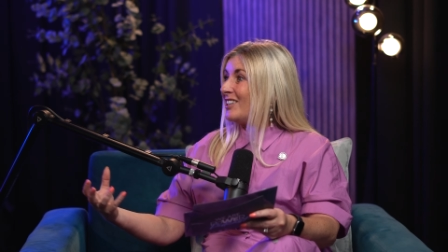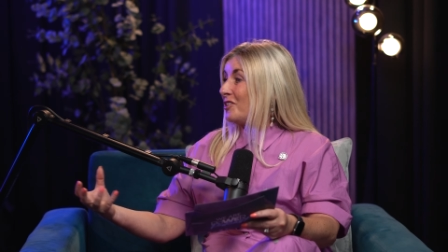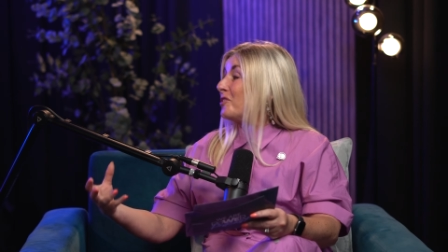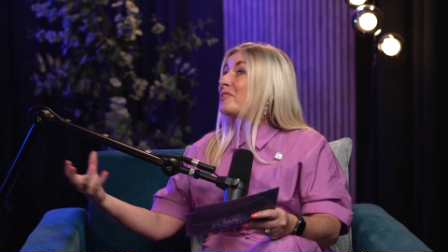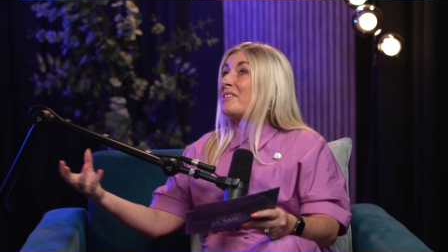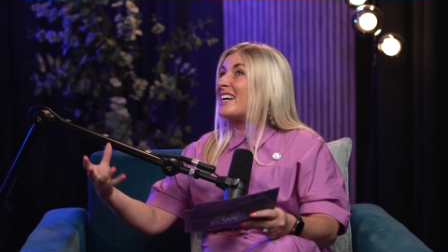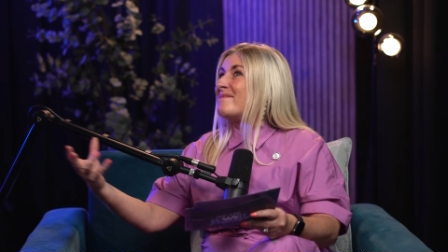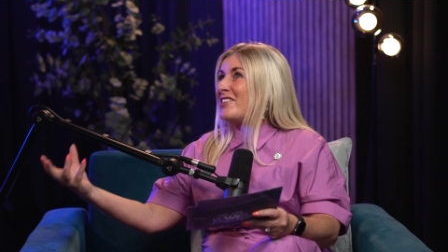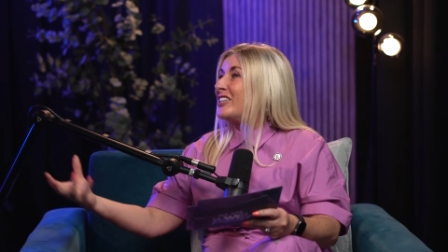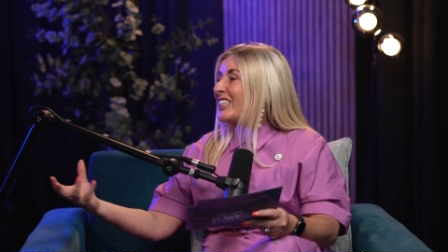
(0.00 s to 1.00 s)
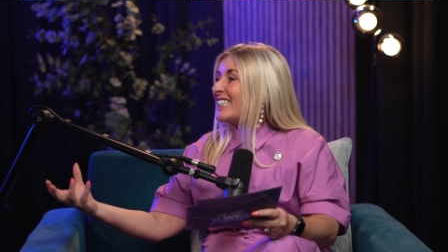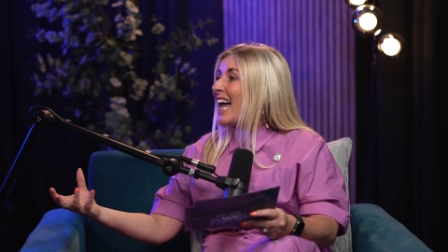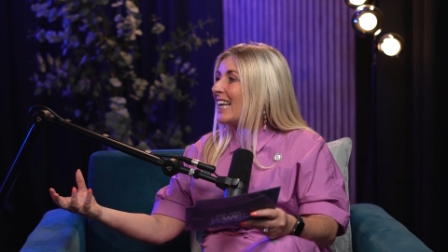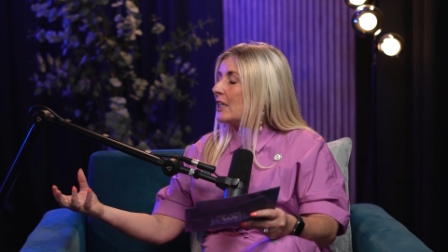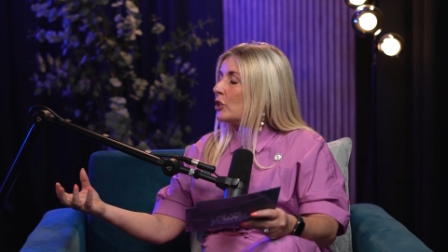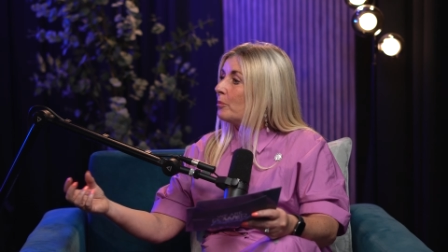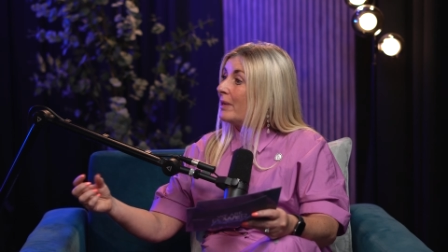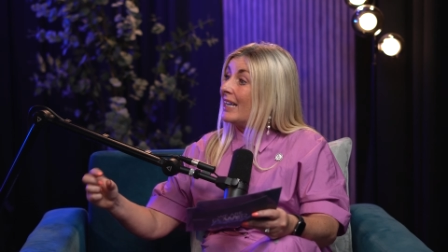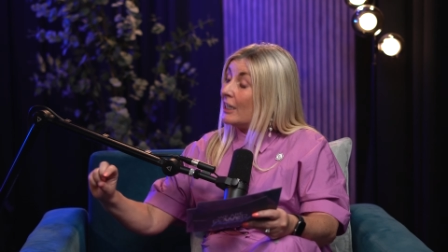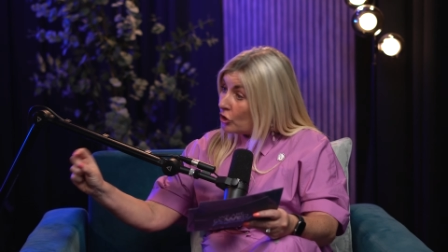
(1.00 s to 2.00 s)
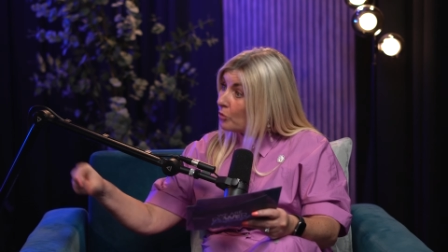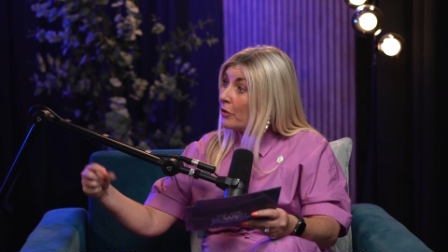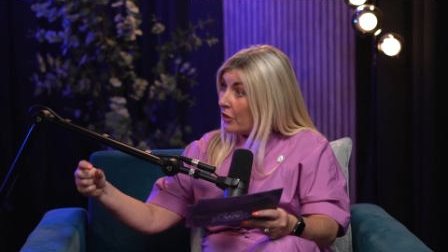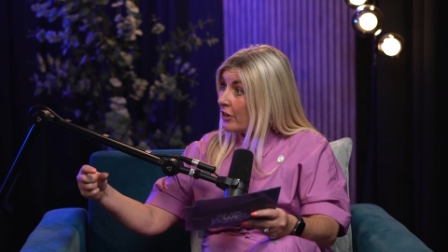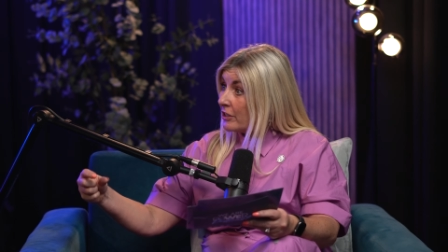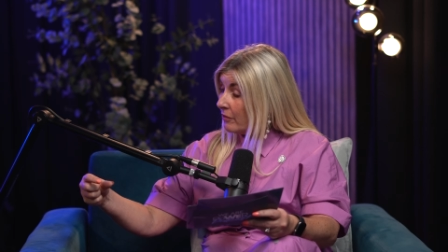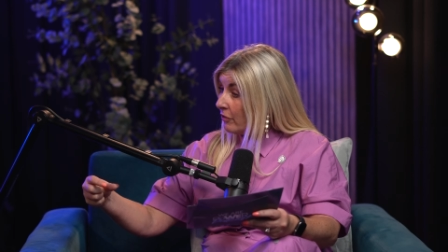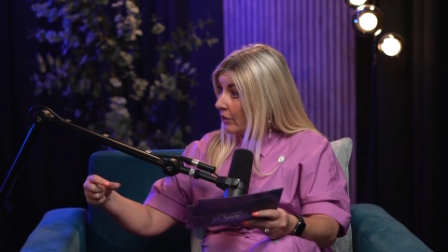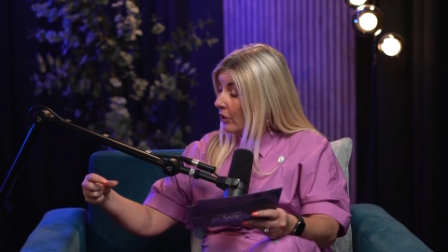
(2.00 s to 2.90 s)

young emerging talent to be mm. entrepreneurs if mm.